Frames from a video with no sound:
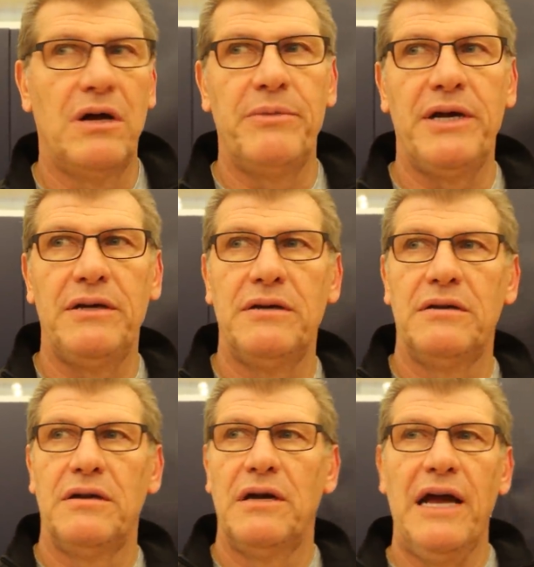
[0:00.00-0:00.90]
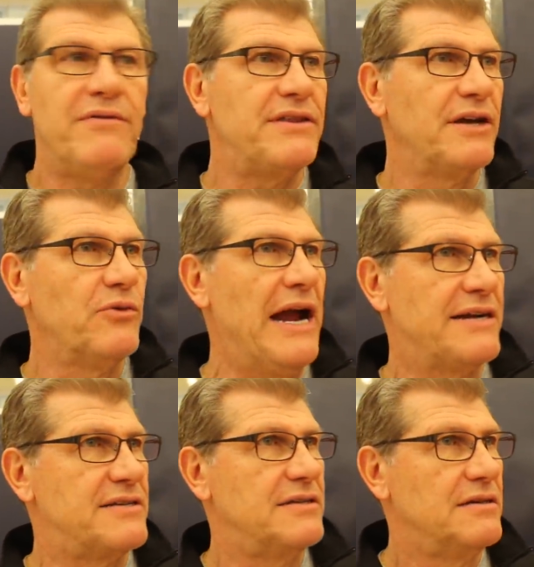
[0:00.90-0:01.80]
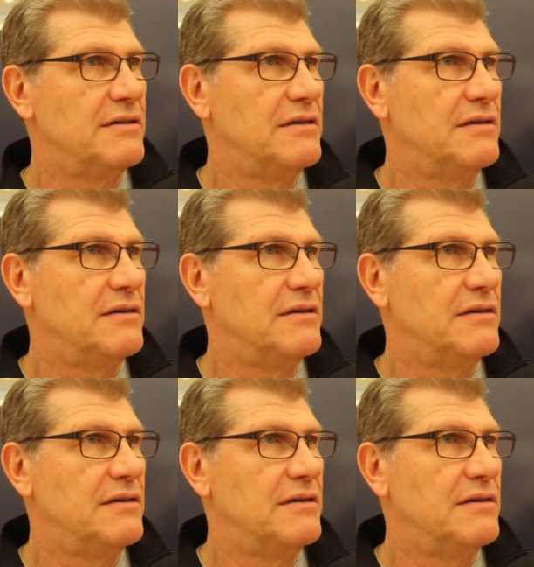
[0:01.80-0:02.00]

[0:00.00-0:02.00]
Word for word: I mean, everything ranks.